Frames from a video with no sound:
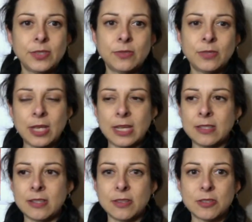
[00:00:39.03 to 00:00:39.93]
get
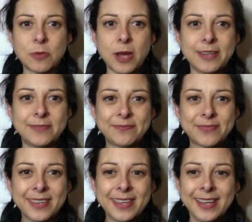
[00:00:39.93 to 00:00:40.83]
into the spread.
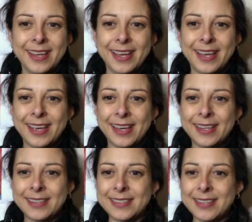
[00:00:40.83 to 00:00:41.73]

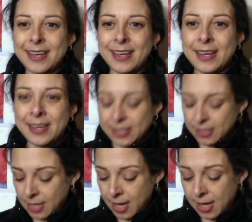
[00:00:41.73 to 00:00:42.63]
And
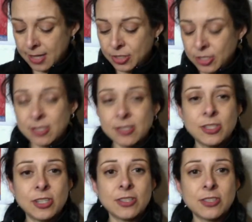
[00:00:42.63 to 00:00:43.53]

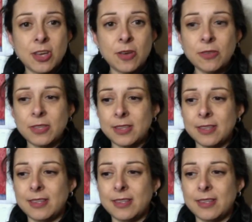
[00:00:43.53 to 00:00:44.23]
just know that